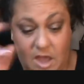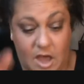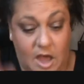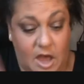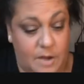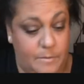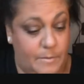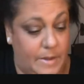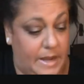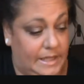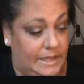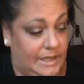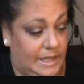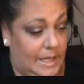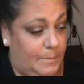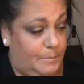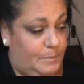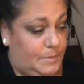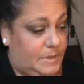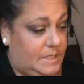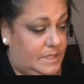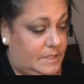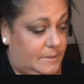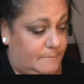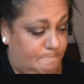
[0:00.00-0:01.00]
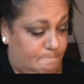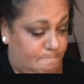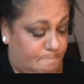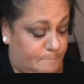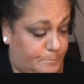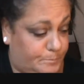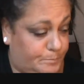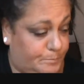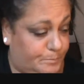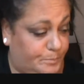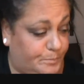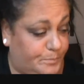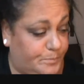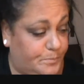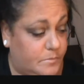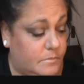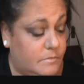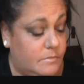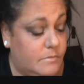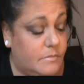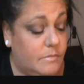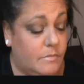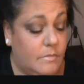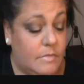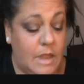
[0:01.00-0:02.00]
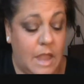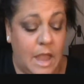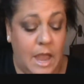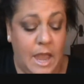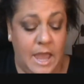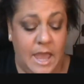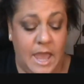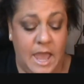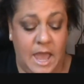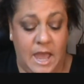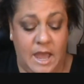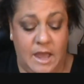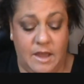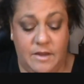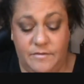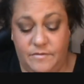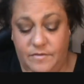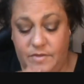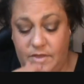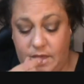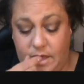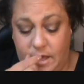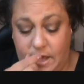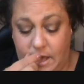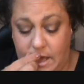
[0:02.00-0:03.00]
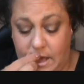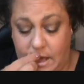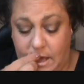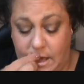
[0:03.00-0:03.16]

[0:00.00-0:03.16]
On my lips, I have the